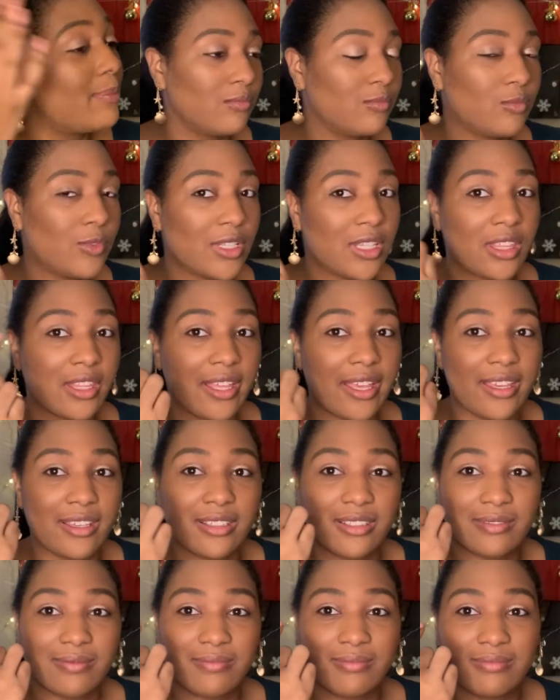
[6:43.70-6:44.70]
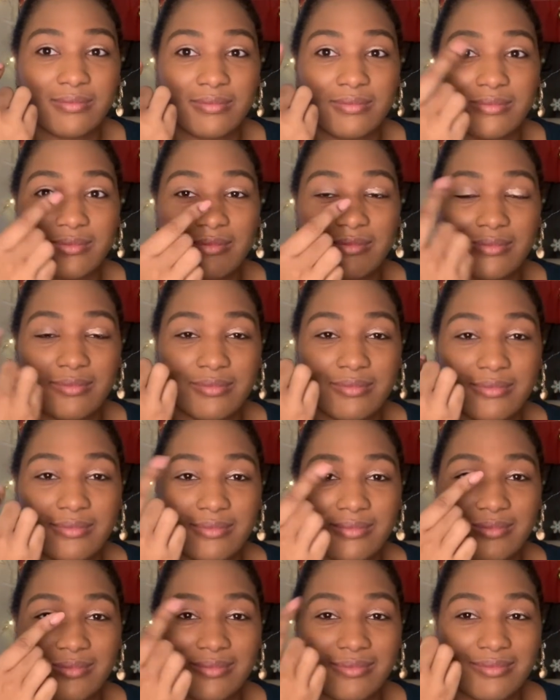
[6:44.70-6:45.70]
with like,
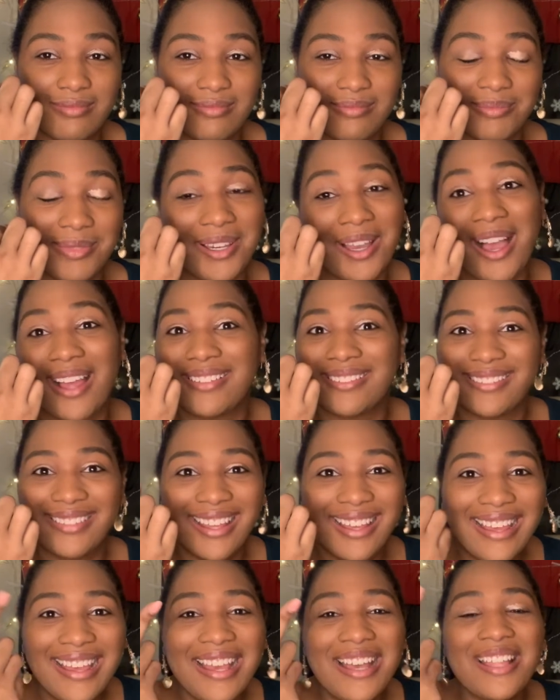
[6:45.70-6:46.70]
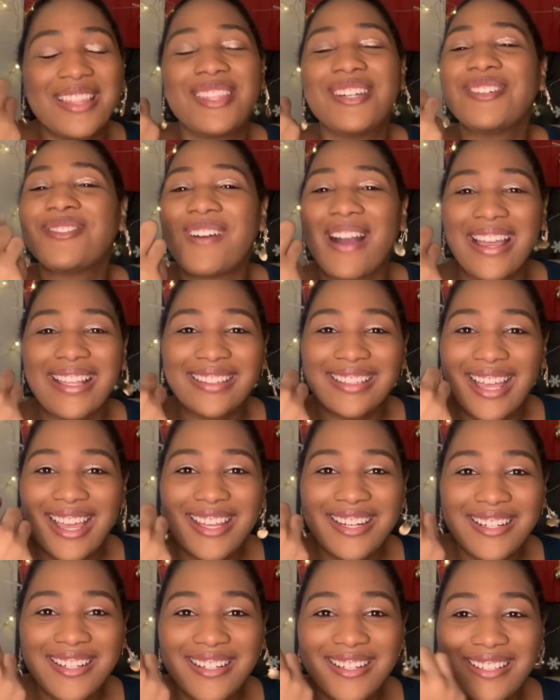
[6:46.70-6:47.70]
oh my god, the white
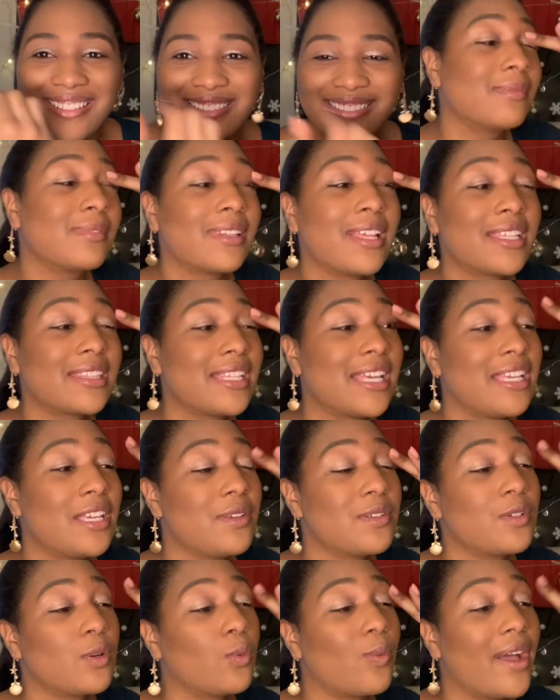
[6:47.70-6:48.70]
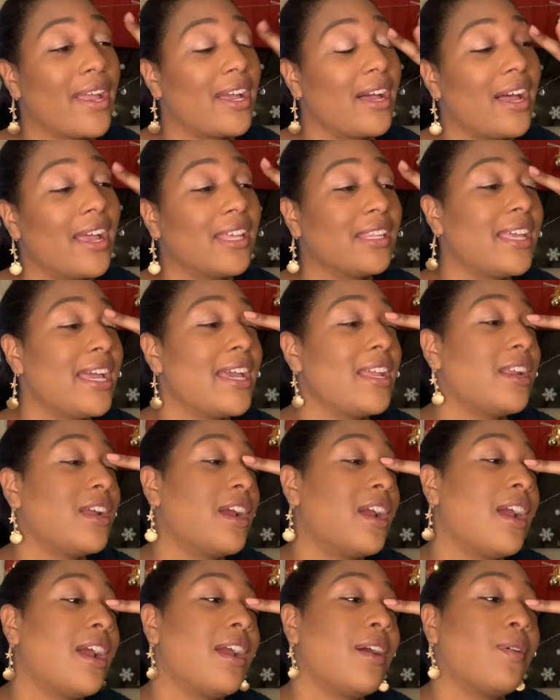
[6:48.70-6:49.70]
liner. Like they use a white
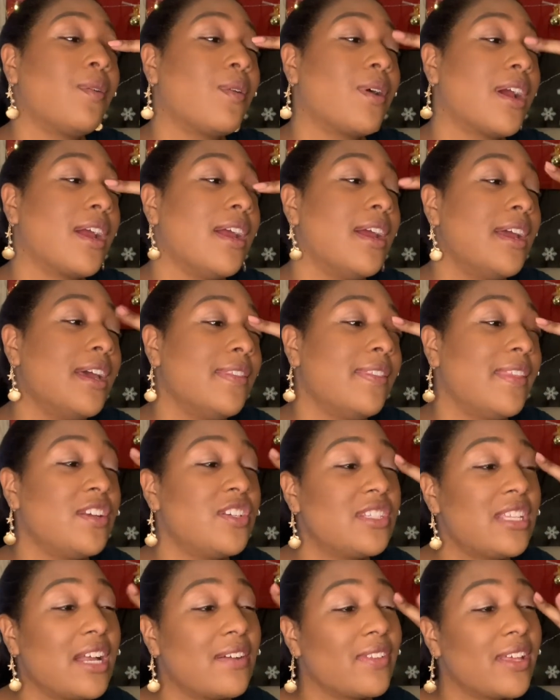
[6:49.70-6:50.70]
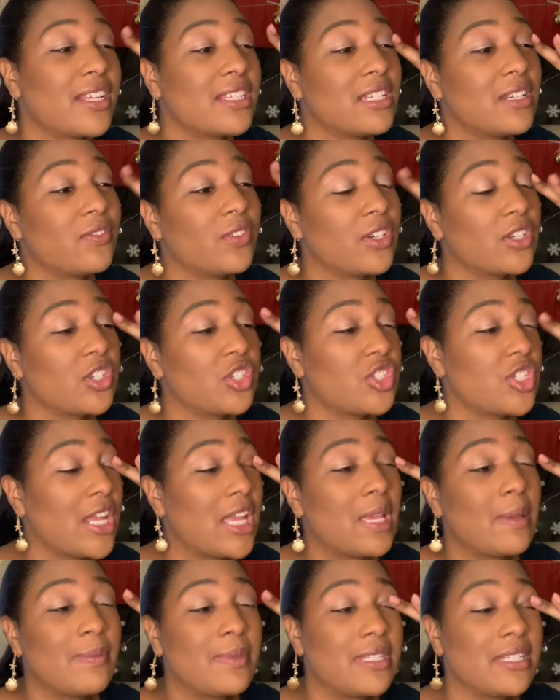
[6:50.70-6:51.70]
eyeliner, or they just have like different
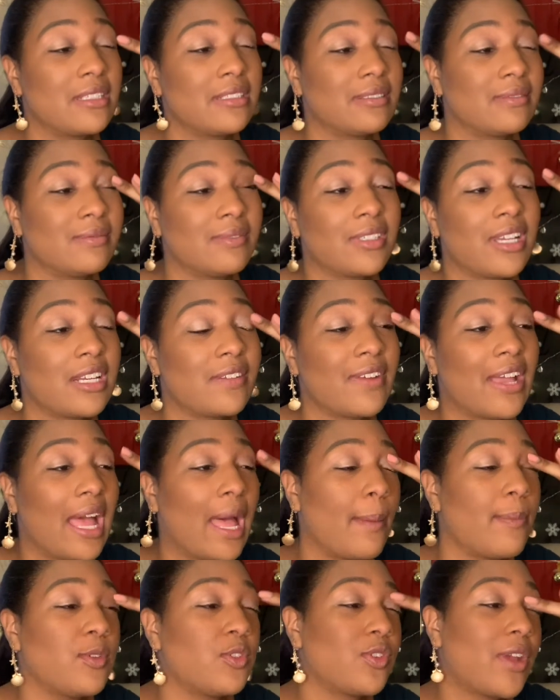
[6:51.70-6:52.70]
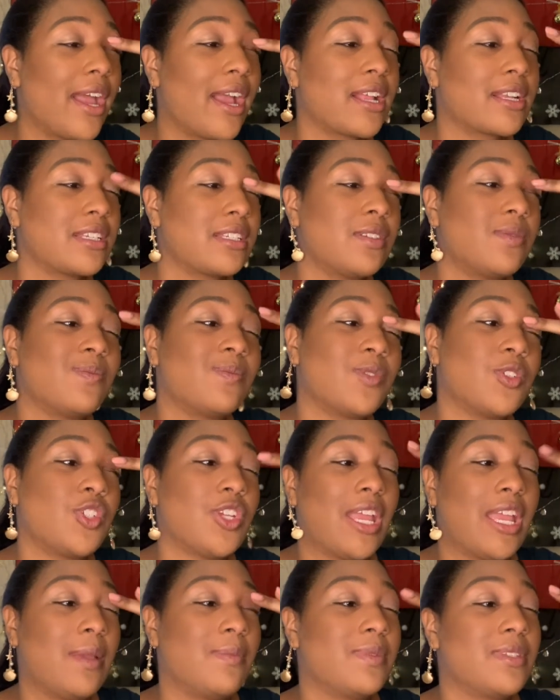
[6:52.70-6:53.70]
shapes and kind of abstract
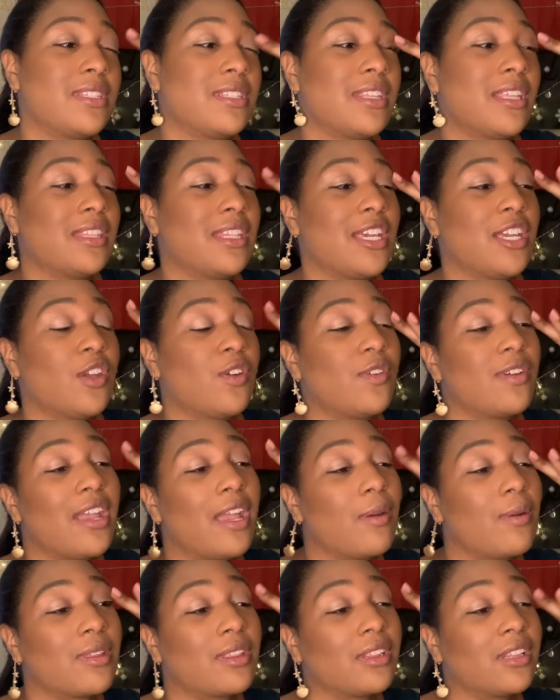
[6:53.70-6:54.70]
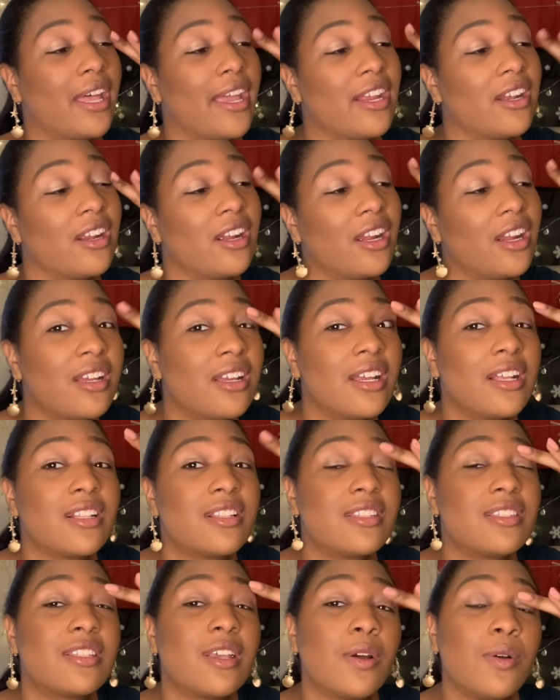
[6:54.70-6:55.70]
shapes that they create with liner. It's
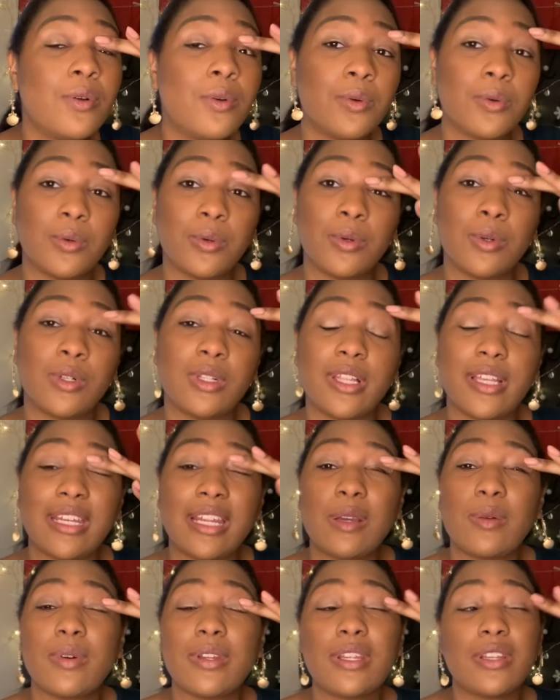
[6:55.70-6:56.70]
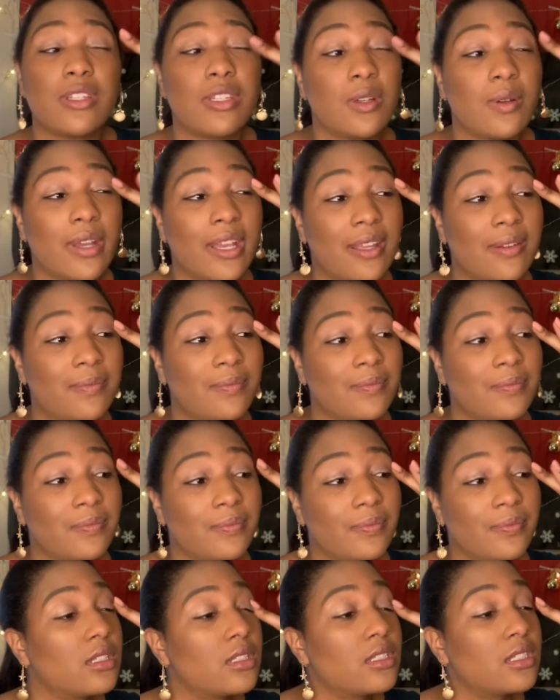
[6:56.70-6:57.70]
so cool and I want to do it.
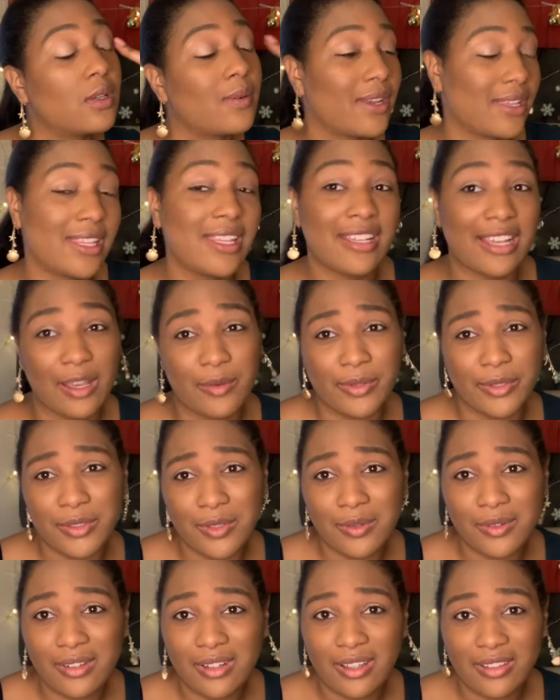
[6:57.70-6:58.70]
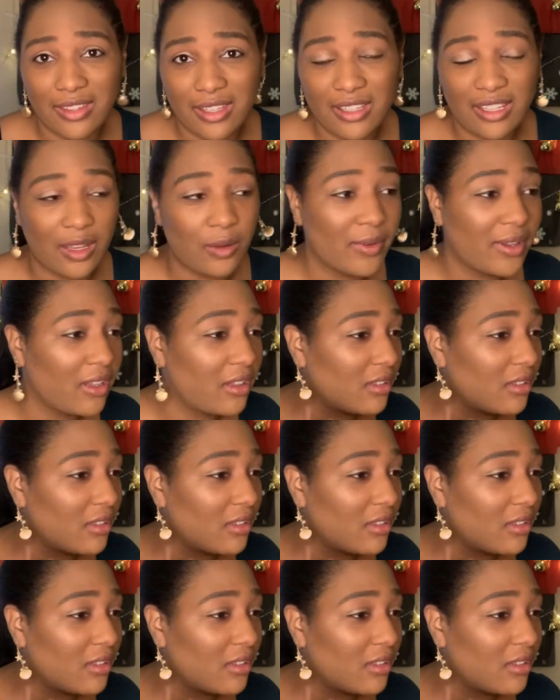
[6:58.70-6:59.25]
So I think I will do it. I think I will.